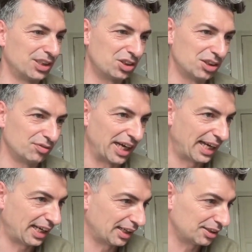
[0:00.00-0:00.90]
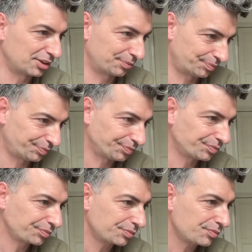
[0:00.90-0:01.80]
Edition of eight,
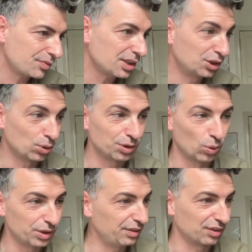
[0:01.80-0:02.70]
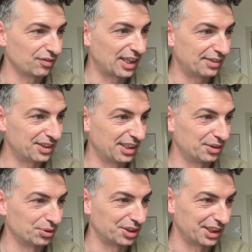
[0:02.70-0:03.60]
sold only for five
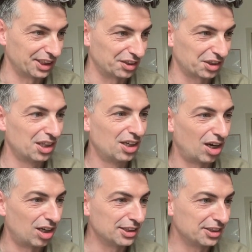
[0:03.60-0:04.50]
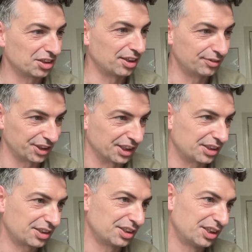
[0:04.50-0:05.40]
Tezos each. Hans loves
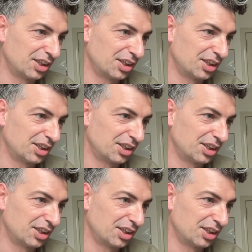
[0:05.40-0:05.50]
it.